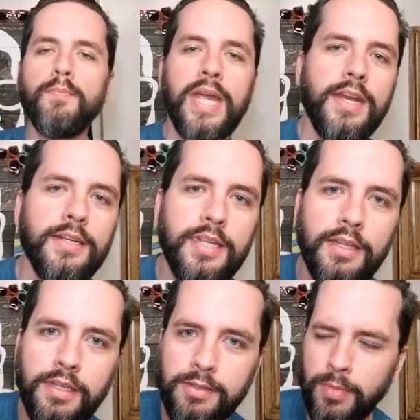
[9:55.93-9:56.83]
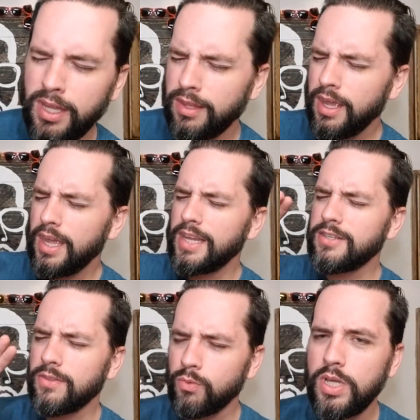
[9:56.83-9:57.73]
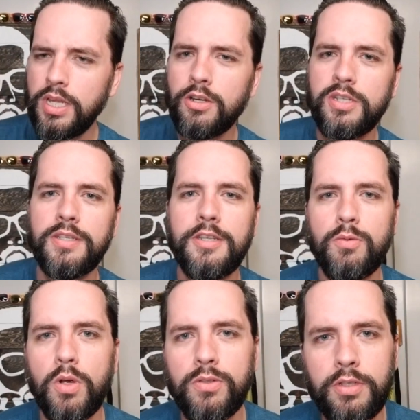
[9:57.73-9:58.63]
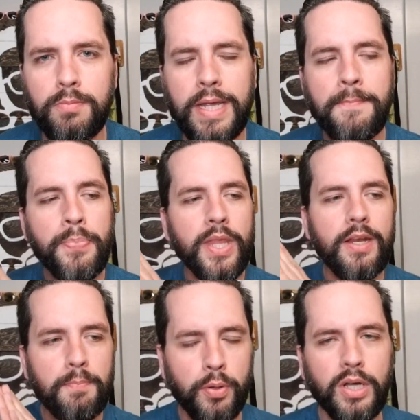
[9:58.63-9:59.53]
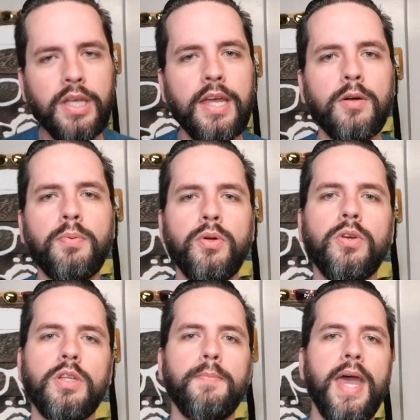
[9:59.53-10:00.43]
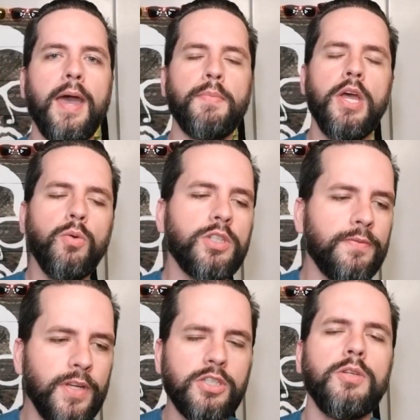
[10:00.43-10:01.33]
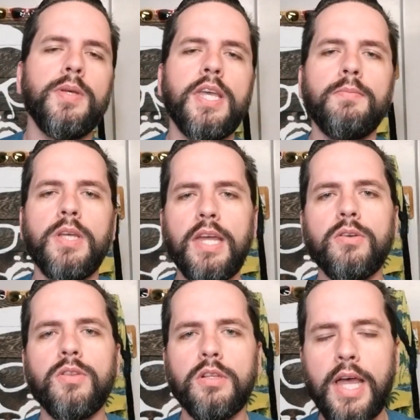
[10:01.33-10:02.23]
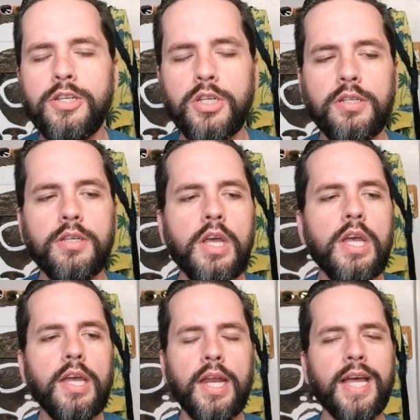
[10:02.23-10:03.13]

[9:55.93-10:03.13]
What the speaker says: May 19th this month is 3 years since he roasted me, and he put Gator Poon on the map, which eventually became Gator the Legend, and